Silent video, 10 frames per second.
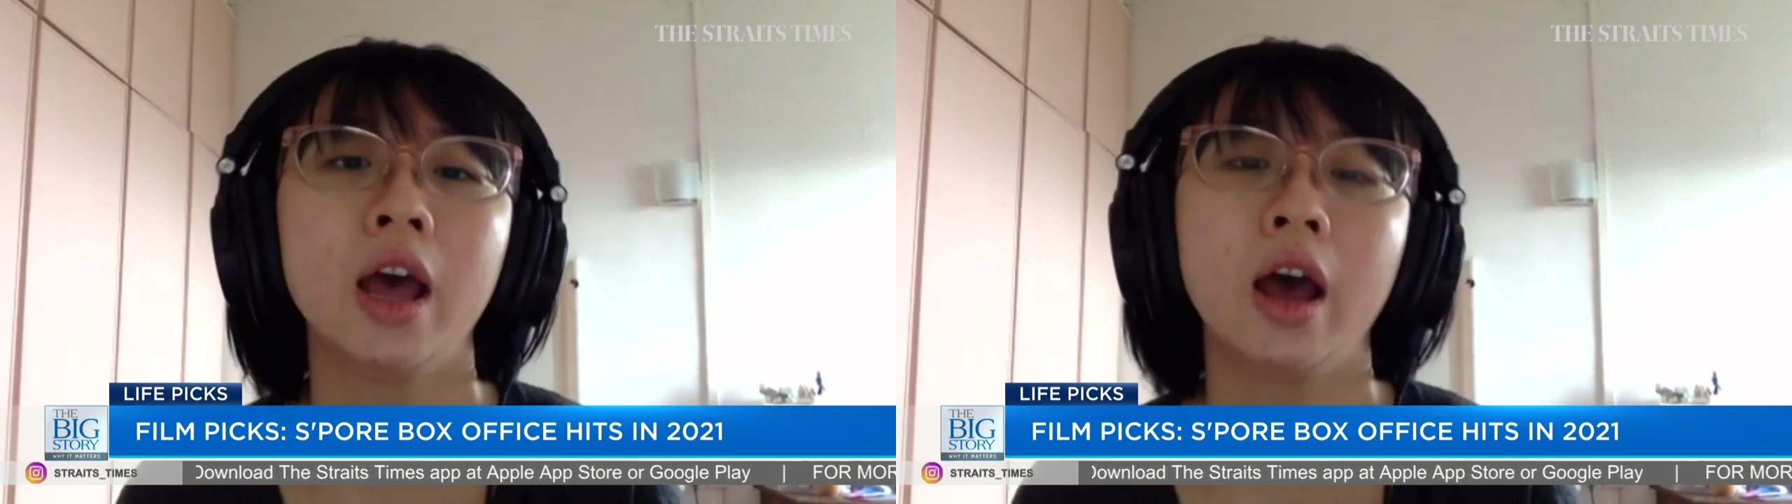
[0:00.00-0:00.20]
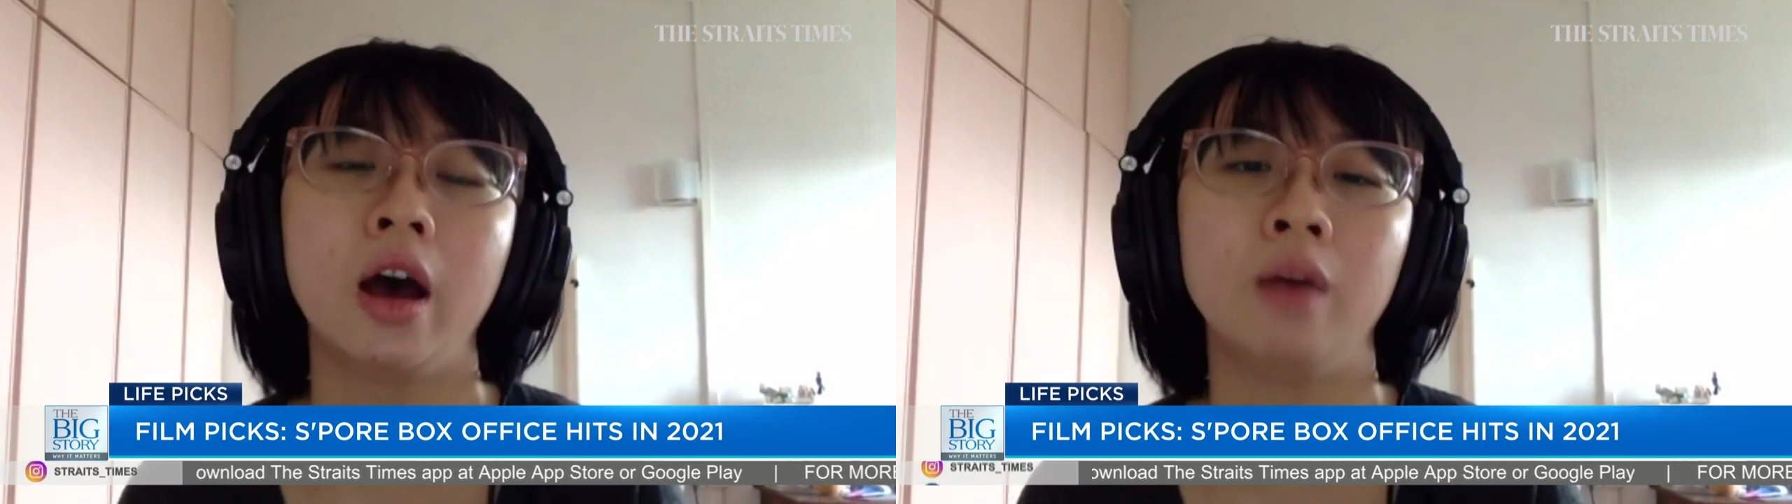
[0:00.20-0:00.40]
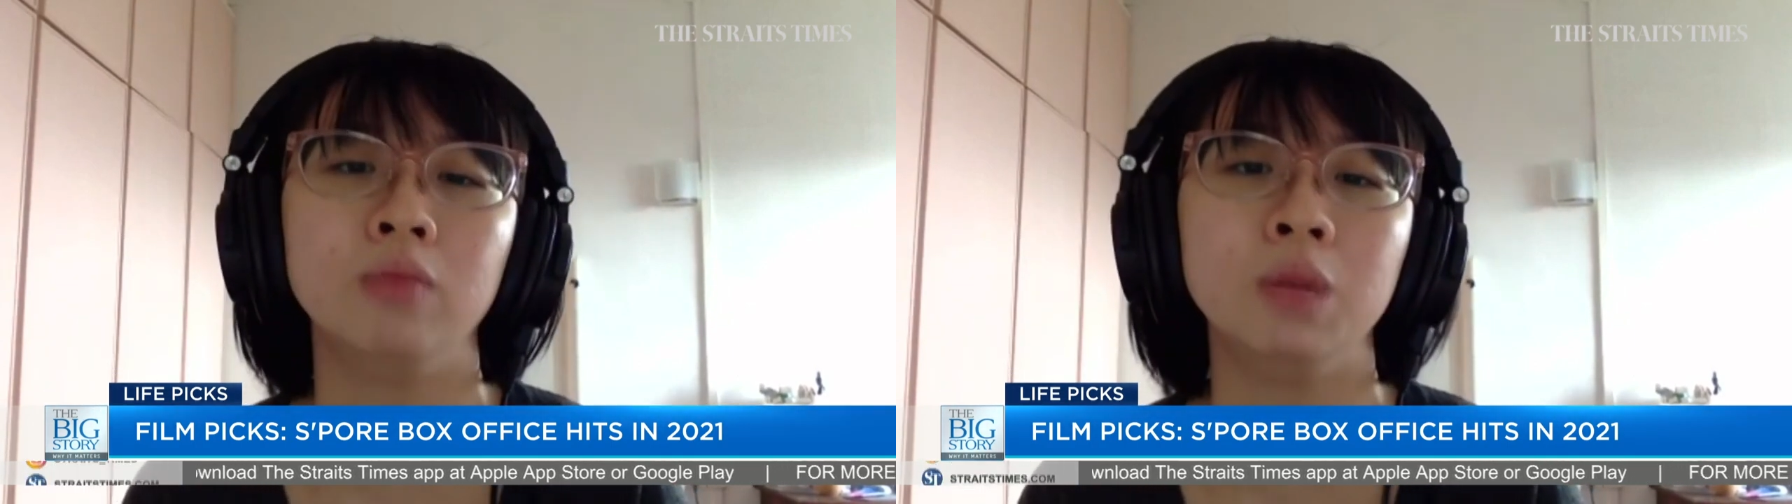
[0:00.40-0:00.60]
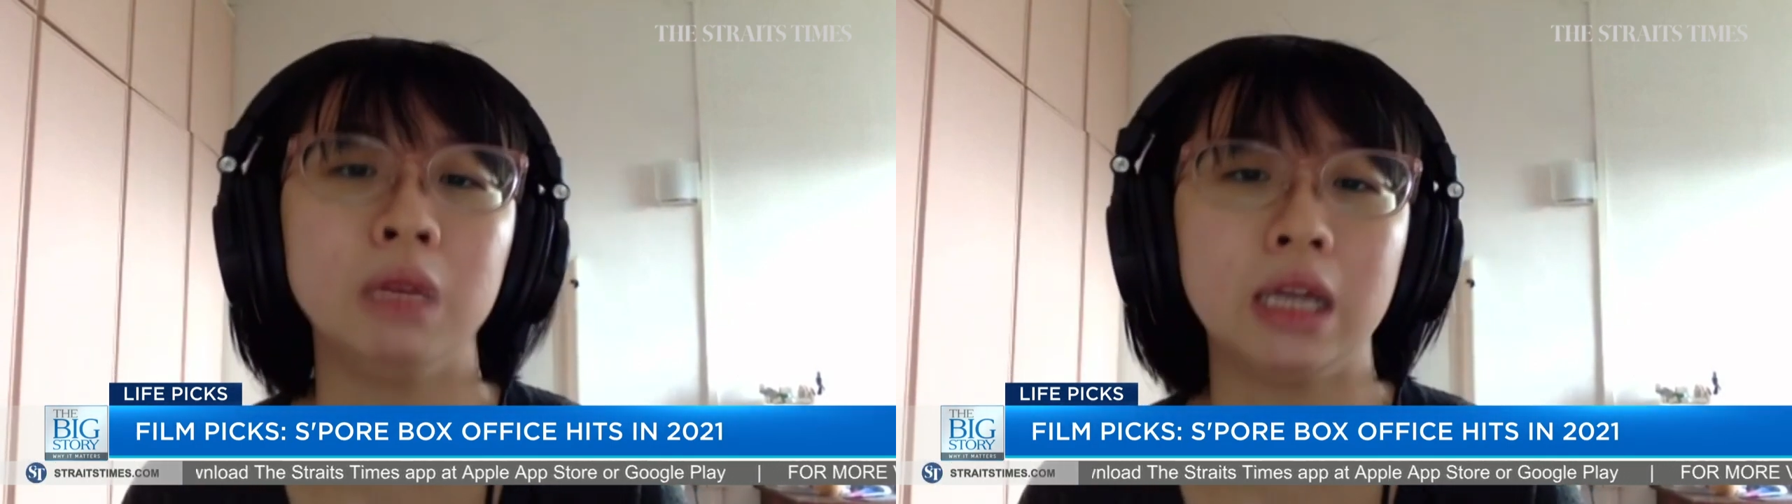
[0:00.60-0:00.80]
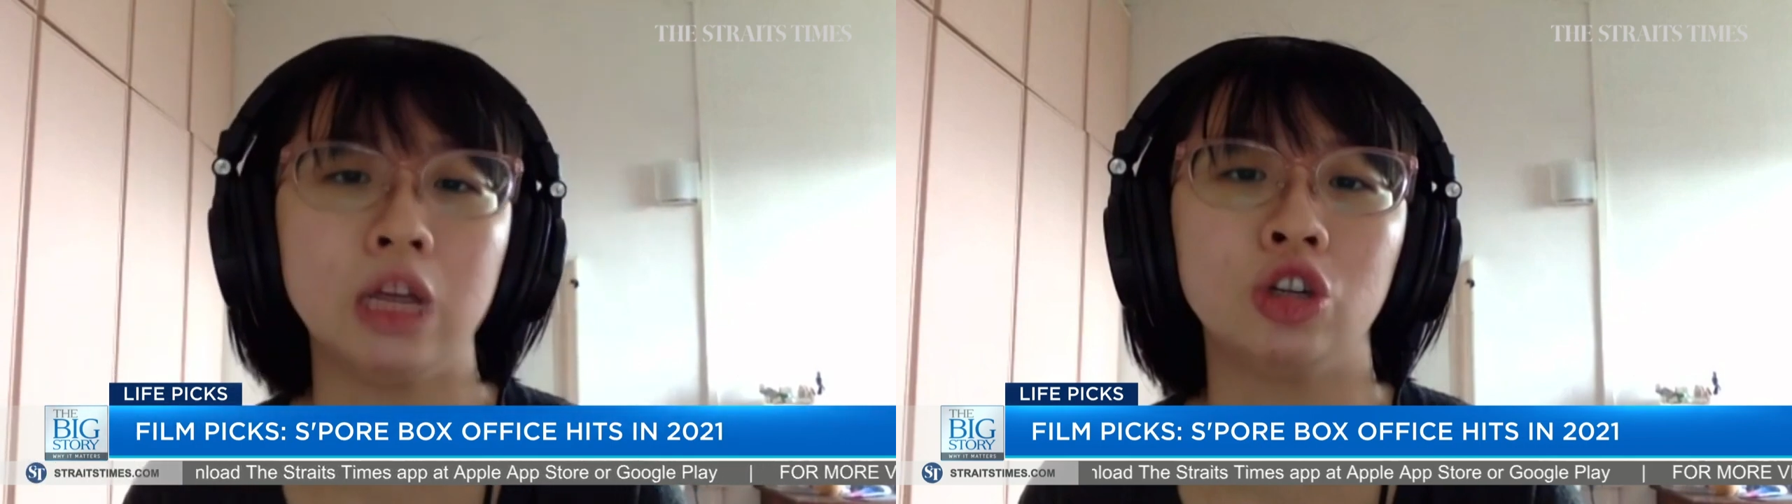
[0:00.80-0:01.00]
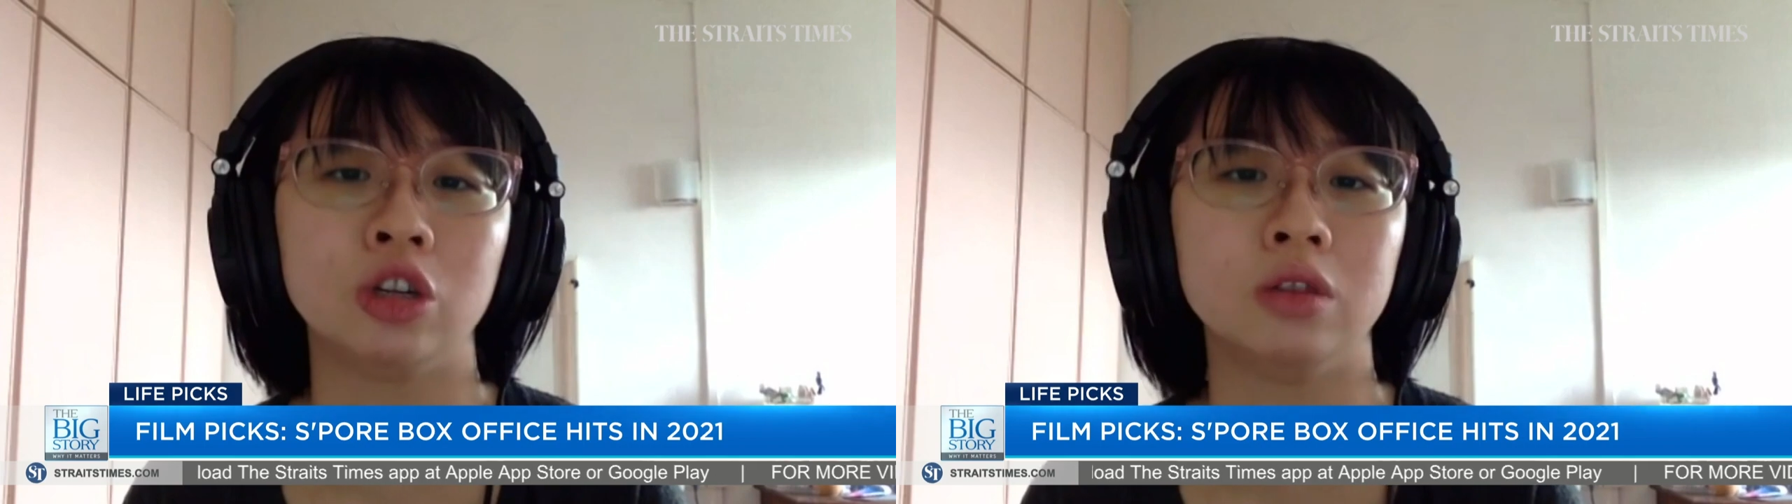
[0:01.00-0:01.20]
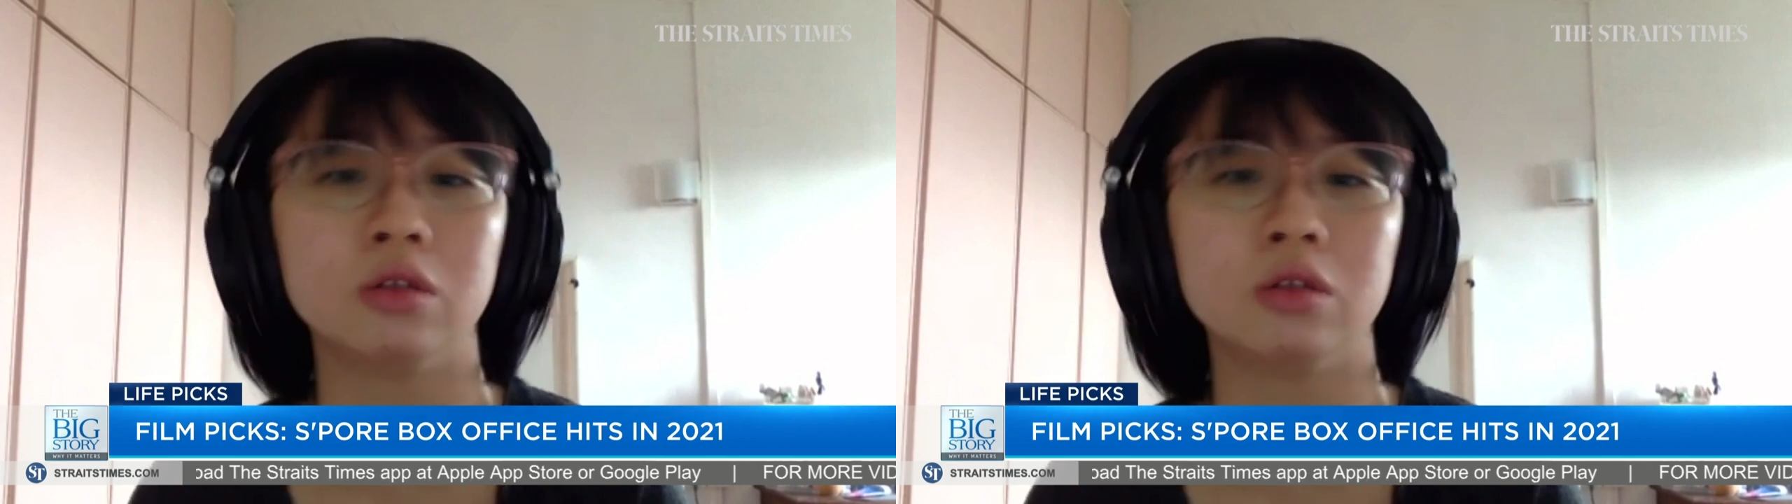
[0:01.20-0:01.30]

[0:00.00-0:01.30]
limitation.